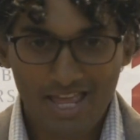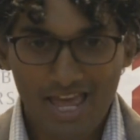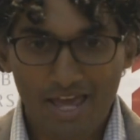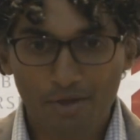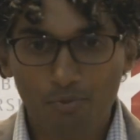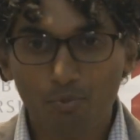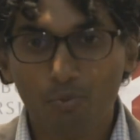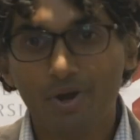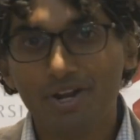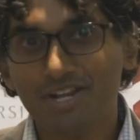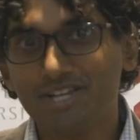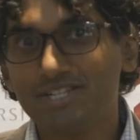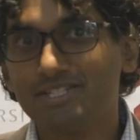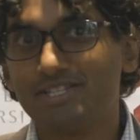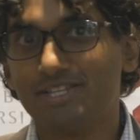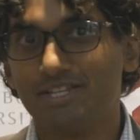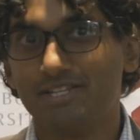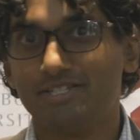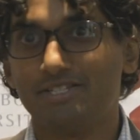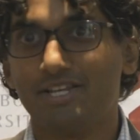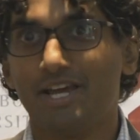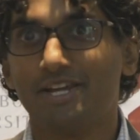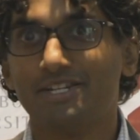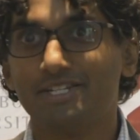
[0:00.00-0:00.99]
And one is
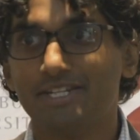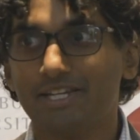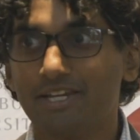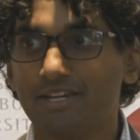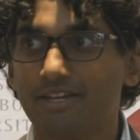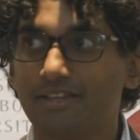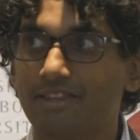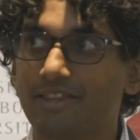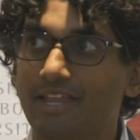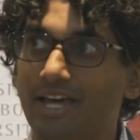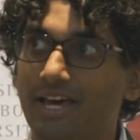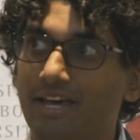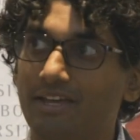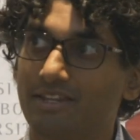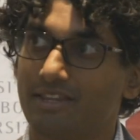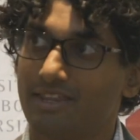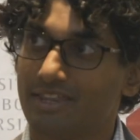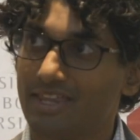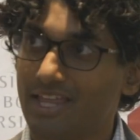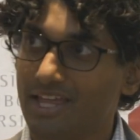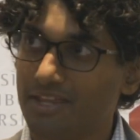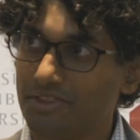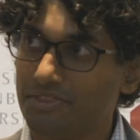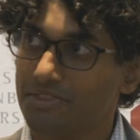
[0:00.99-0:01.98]
this idea
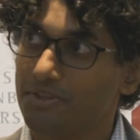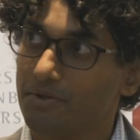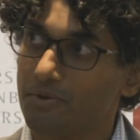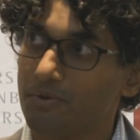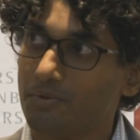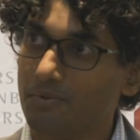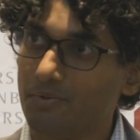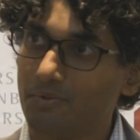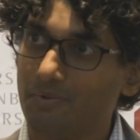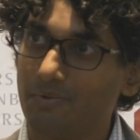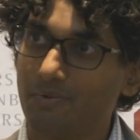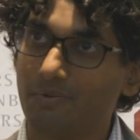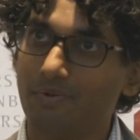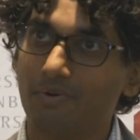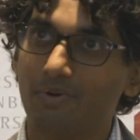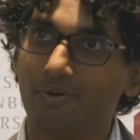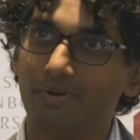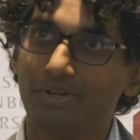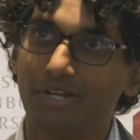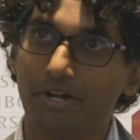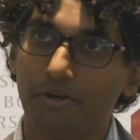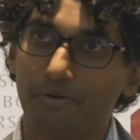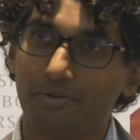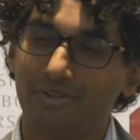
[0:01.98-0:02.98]
that
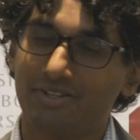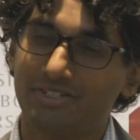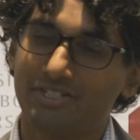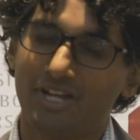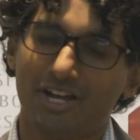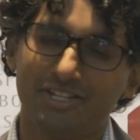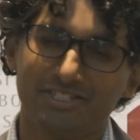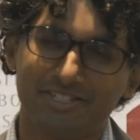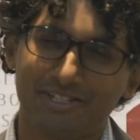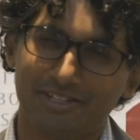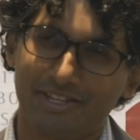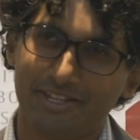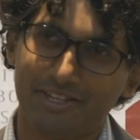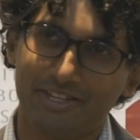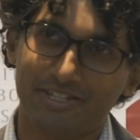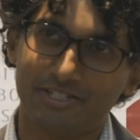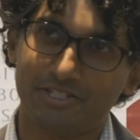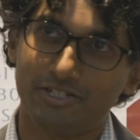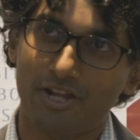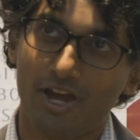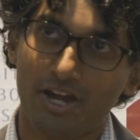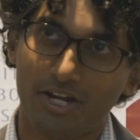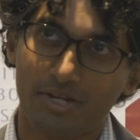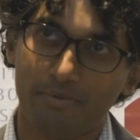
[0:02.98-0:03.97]
there's constantly
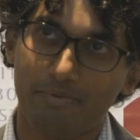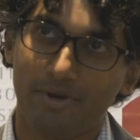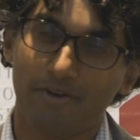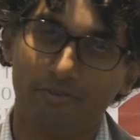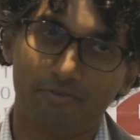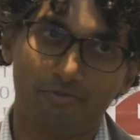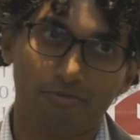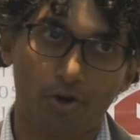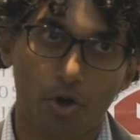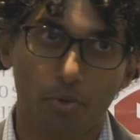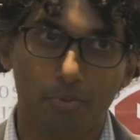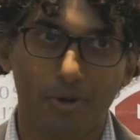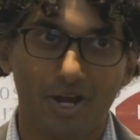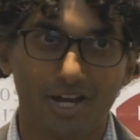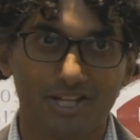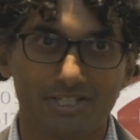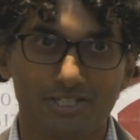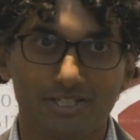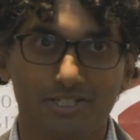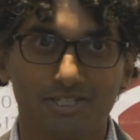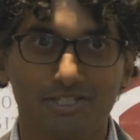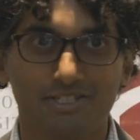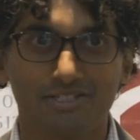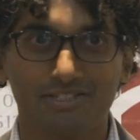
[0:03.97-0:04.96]
this talk about
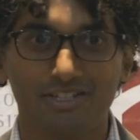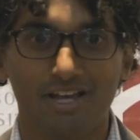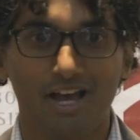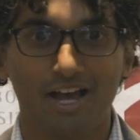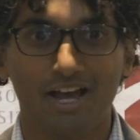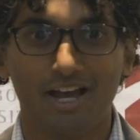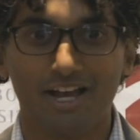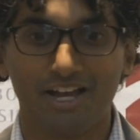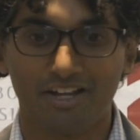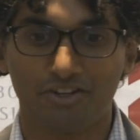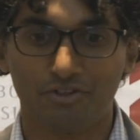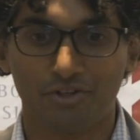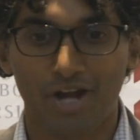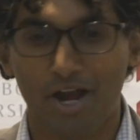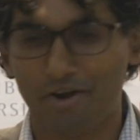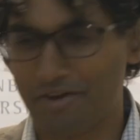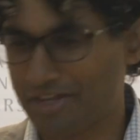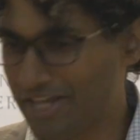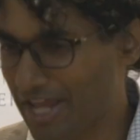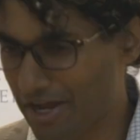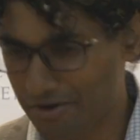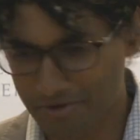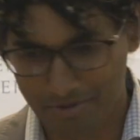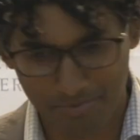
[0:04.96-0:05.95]
robots
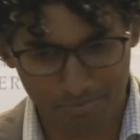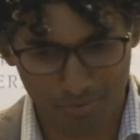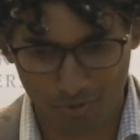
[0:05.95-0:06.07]
crowding out